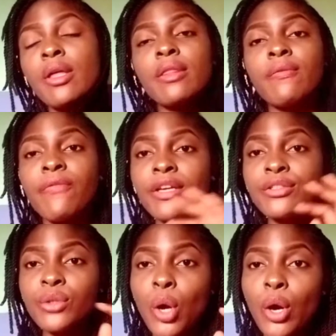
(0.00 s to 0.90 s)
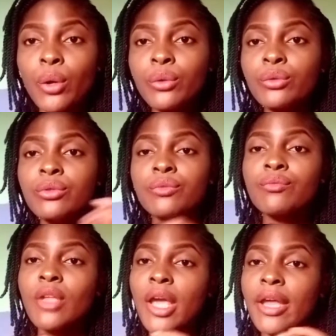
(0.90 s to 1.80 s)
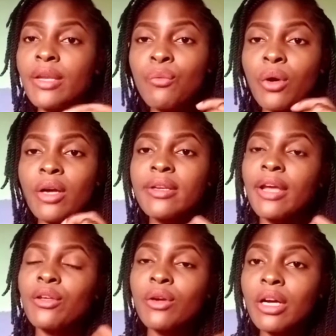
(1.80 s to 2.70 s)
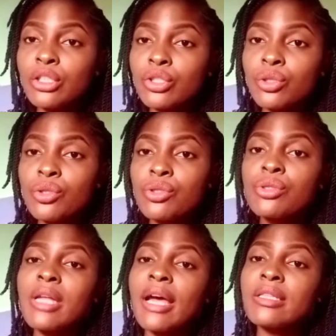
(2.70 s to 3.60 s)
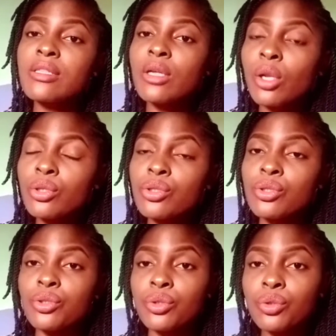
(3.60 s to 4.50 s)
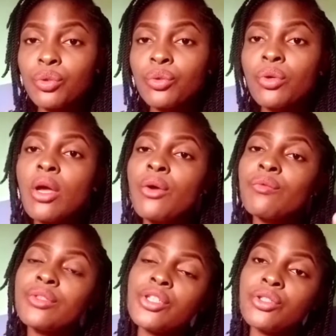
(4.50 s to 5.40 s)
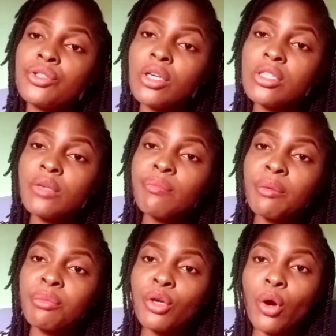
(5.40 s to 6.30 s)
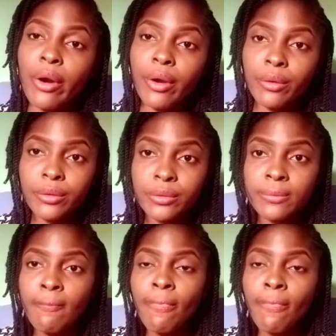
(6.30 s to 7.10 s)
The first oil, anyone that you can use that is close to you, which is Johnson baby oil,